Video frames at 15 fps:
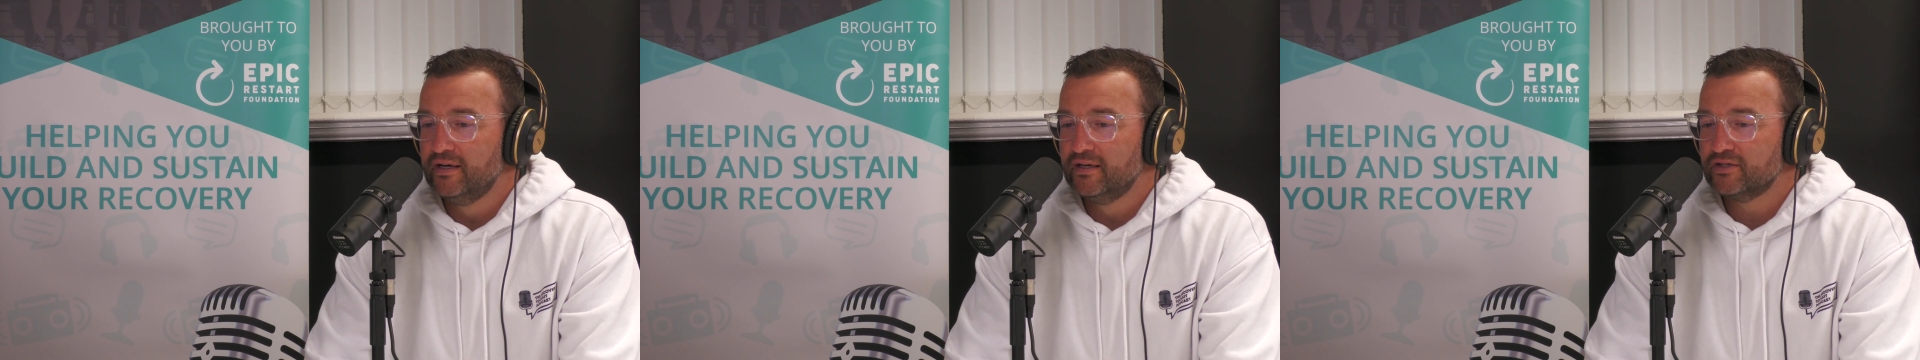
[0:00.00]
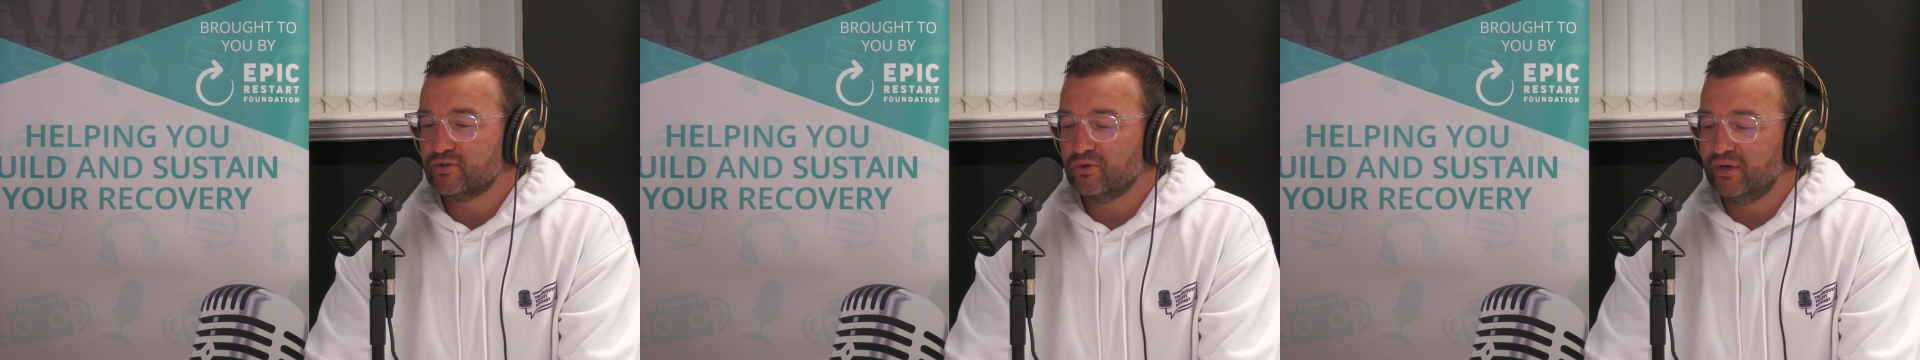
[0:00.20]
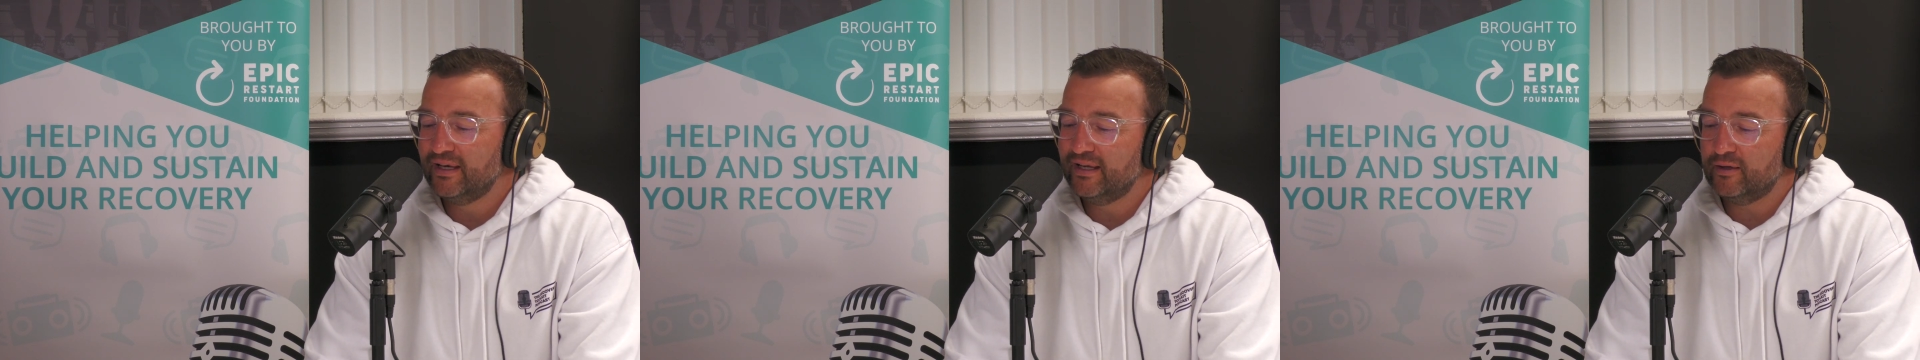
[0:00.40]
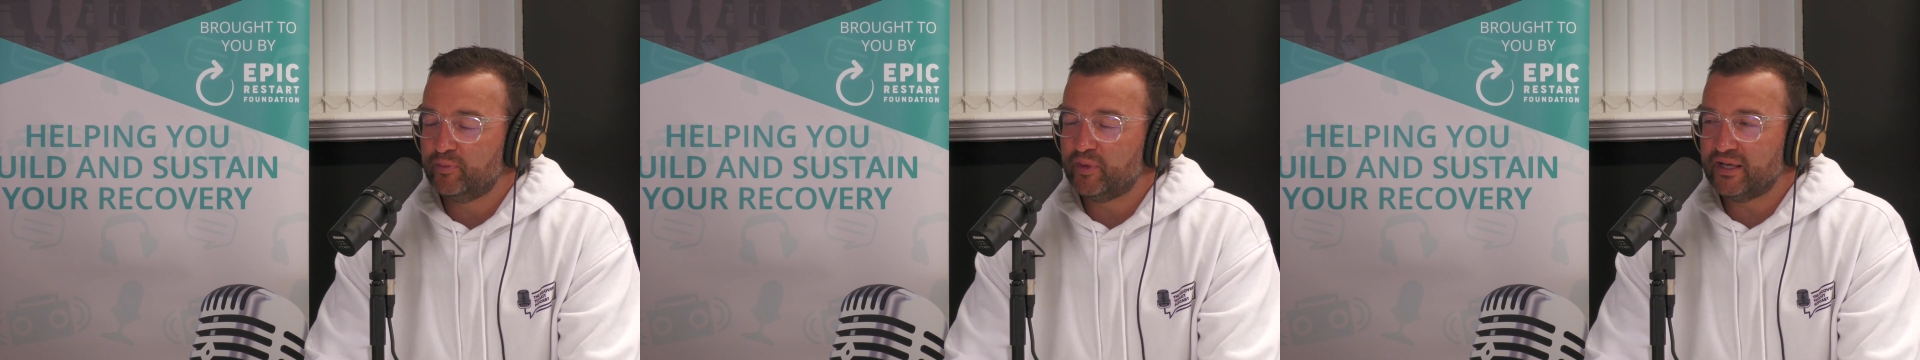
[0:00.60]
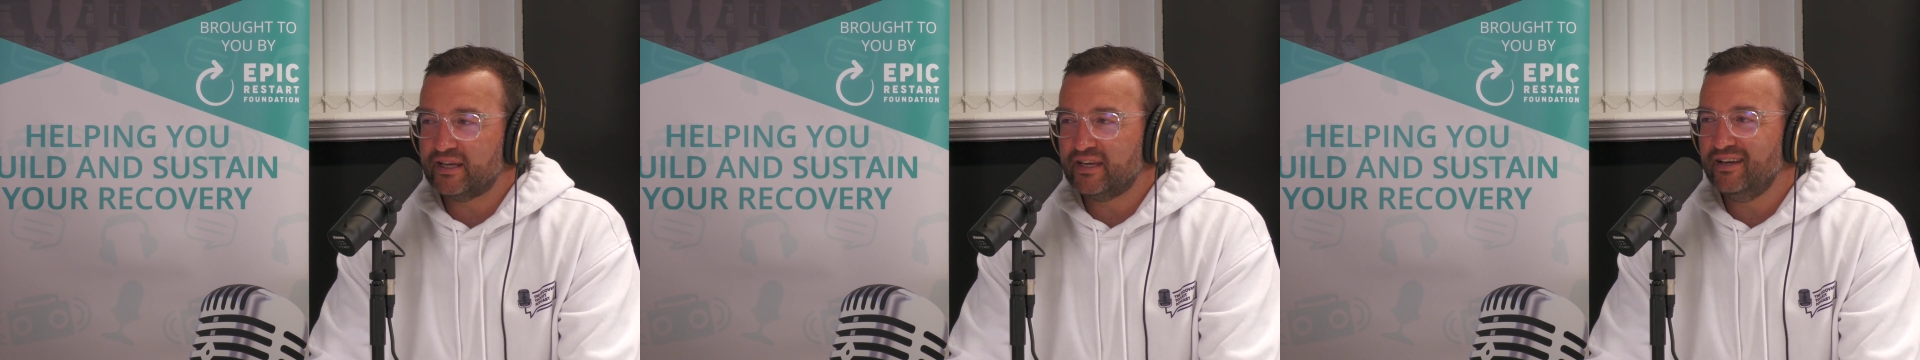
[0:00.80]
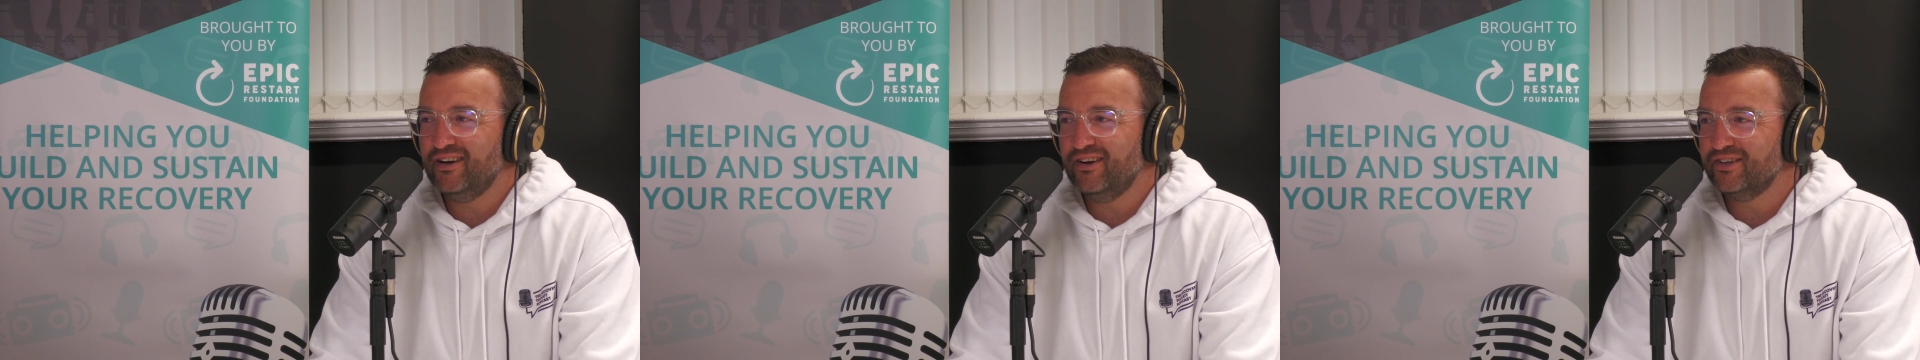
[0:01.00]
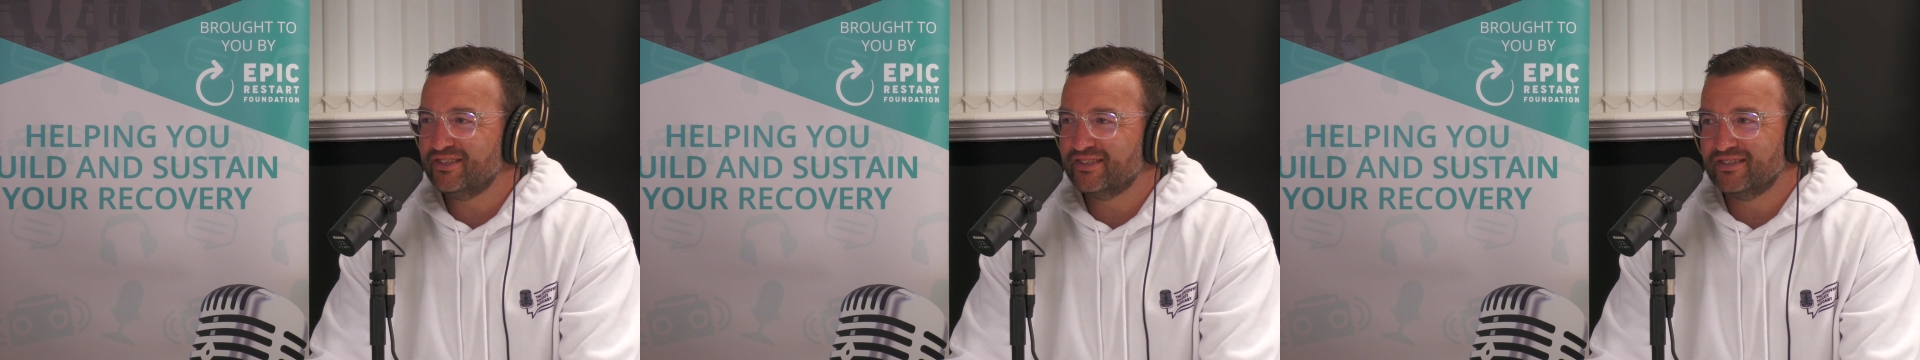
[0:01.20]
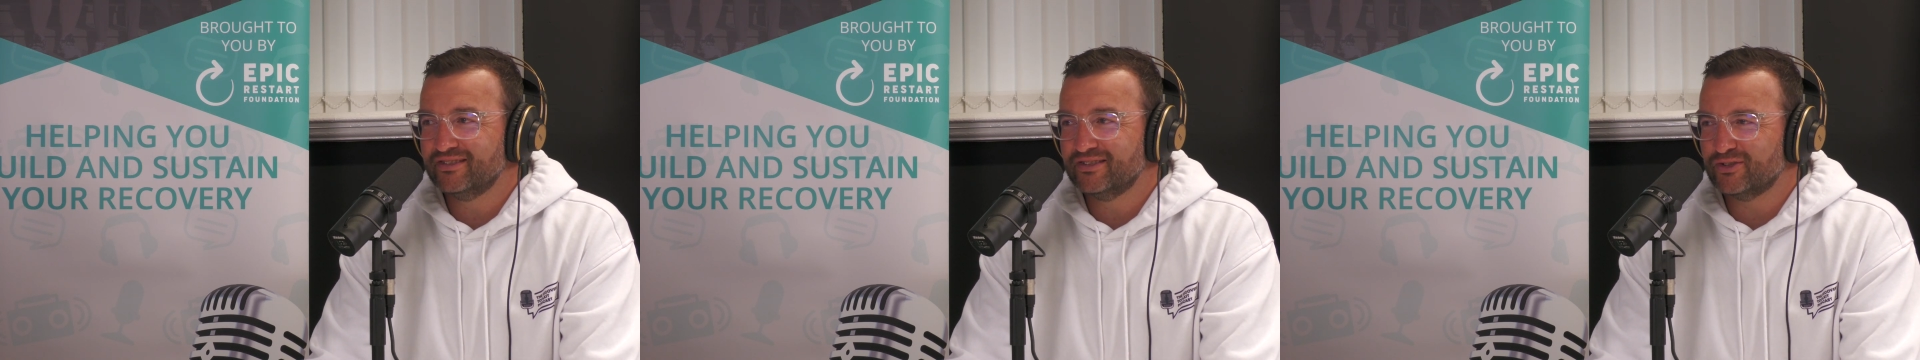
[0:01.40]
So a little bit of
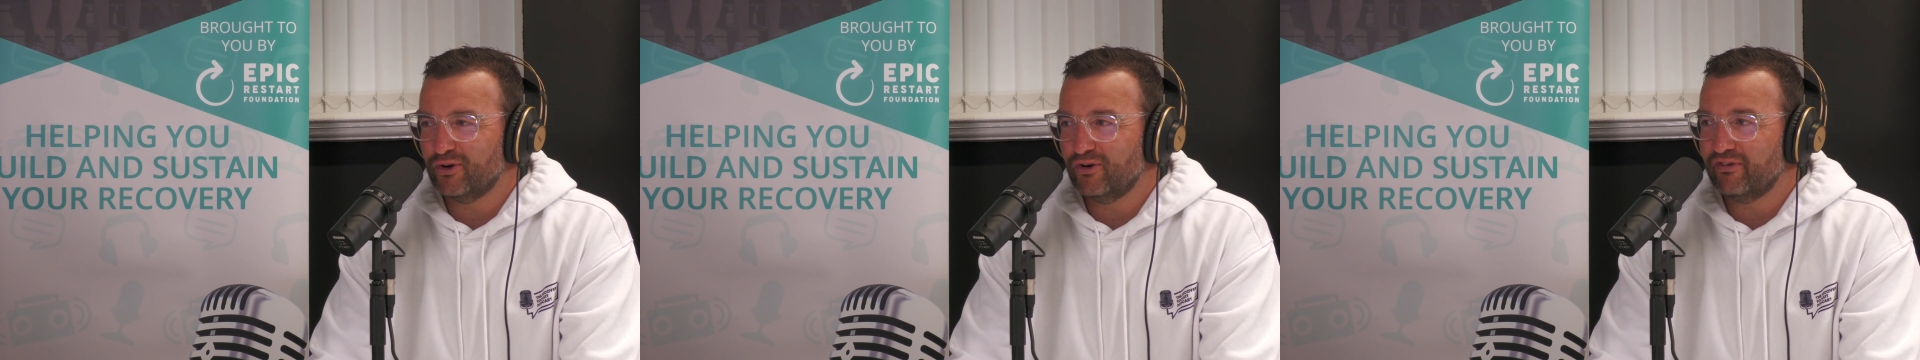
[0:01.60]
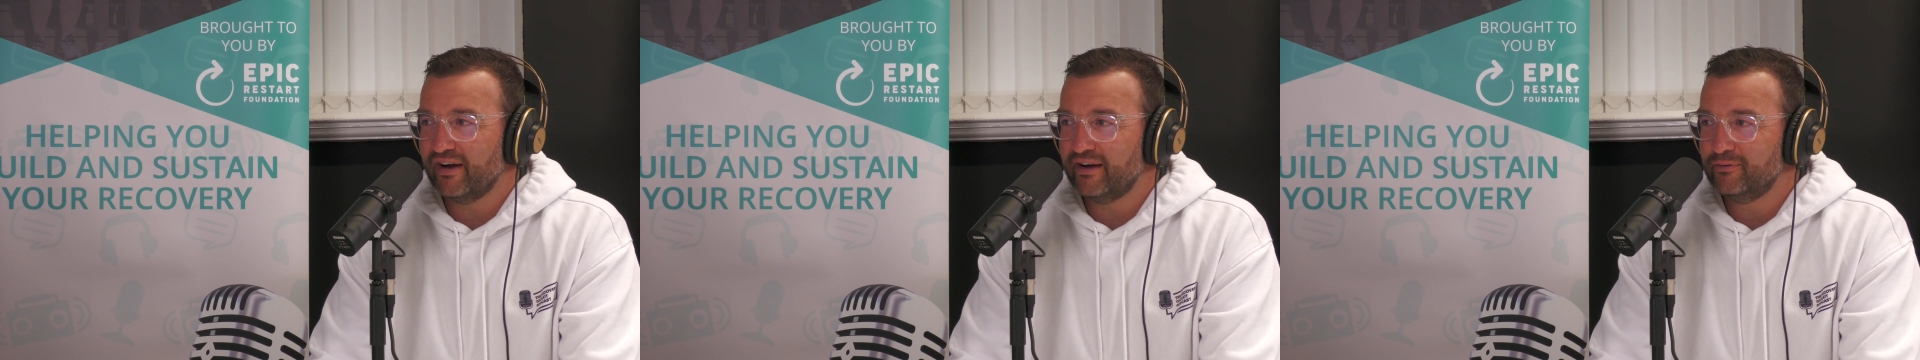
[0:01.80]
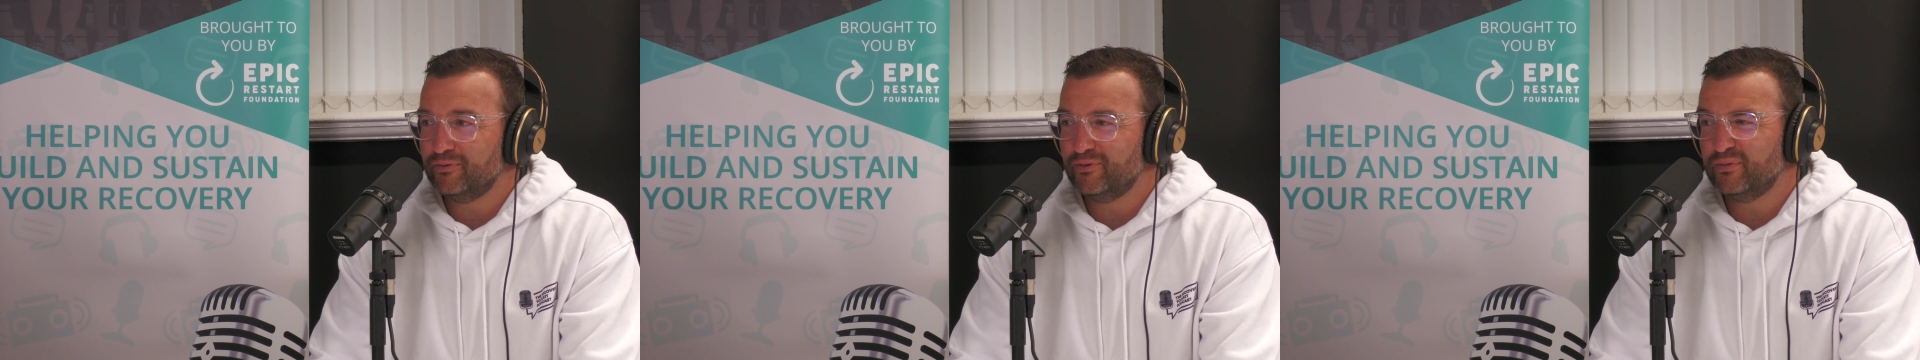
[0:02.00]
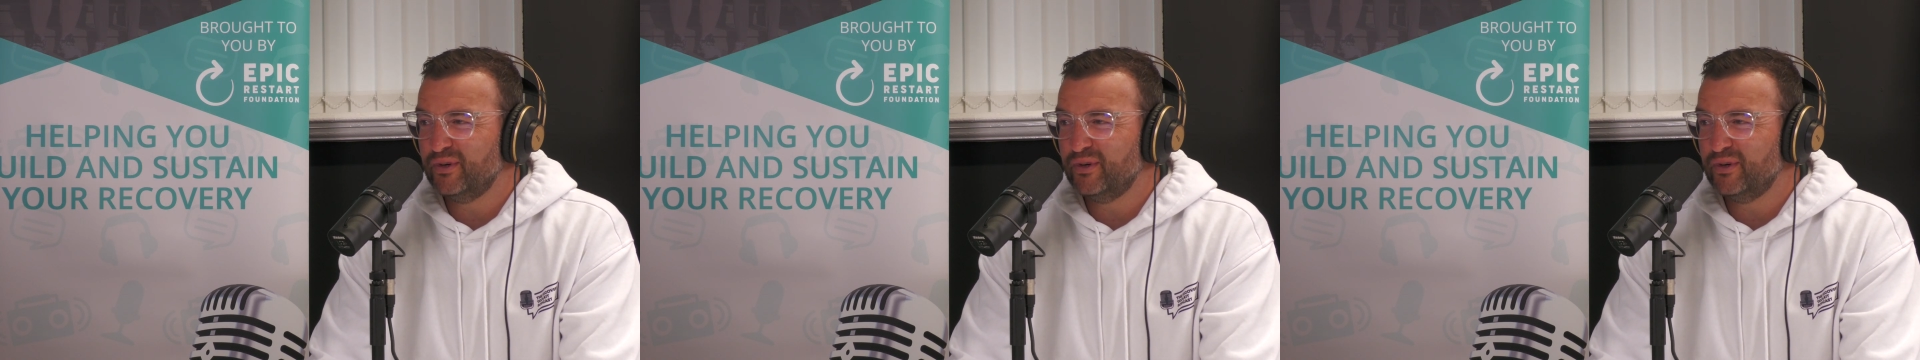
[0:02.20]
chaos, it's all right.